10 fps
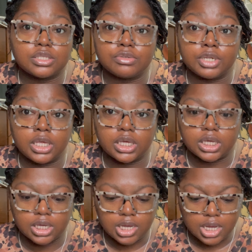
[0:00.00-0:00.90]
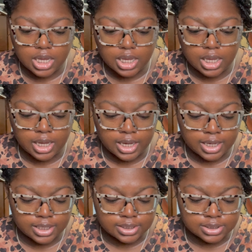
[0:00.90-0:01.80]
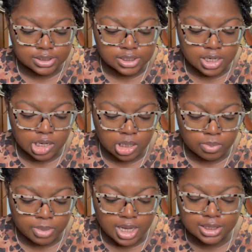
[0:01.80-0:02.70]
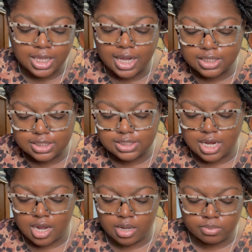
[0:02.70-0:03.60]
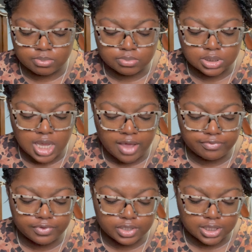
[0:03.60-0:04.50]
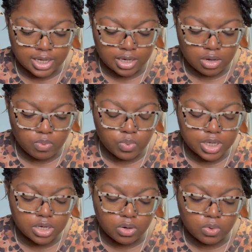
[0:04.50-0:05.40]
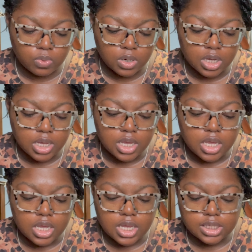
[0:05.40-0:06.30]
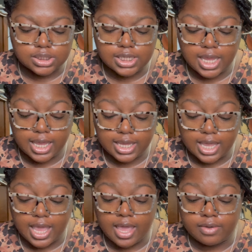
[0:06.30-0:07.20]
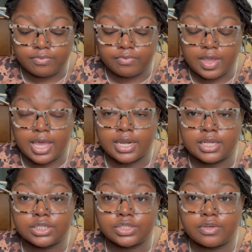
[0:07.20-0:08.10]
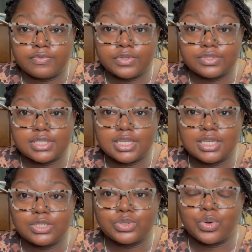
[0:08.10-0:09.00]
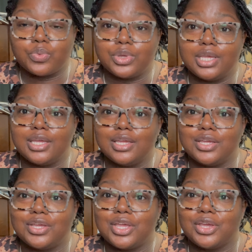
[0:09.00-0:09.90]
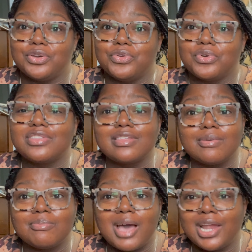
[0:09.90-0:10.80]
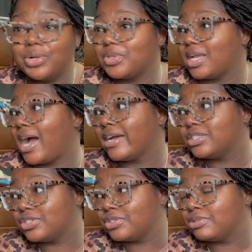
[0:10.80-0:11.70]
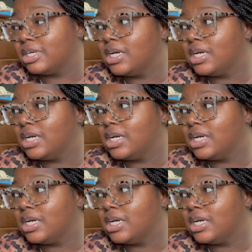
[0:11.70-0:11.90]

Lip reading: unique. And a lot of the time, I feel like we don't take advantage of those things, or we ignore them. I know that I do,